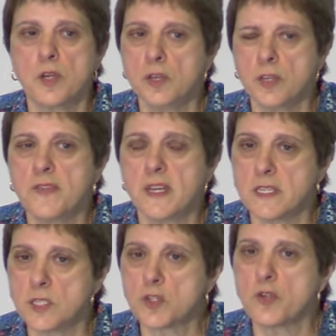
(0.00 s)
heard in the
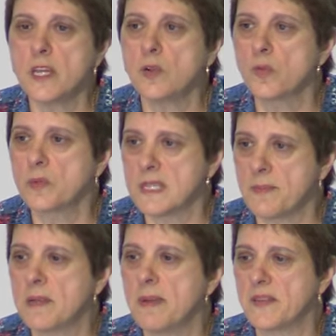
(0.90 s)
history or
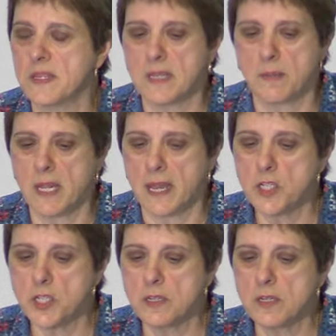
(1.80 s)
something about the
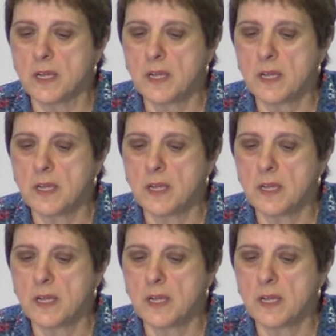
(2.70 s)
examination.